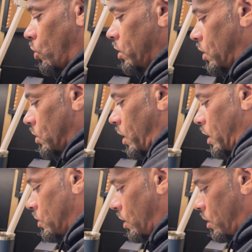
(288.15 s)
run these
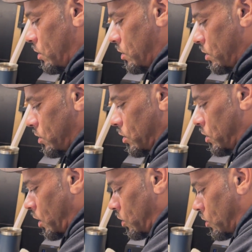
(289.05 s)
lines down.
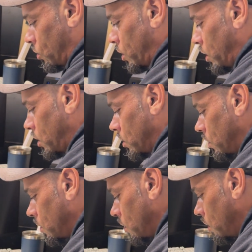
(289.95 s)
You take your square,
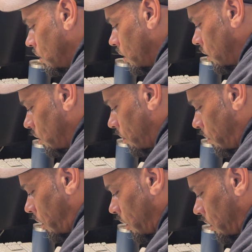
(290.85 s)
you can
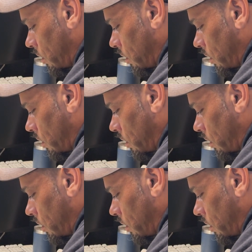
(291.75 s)
mark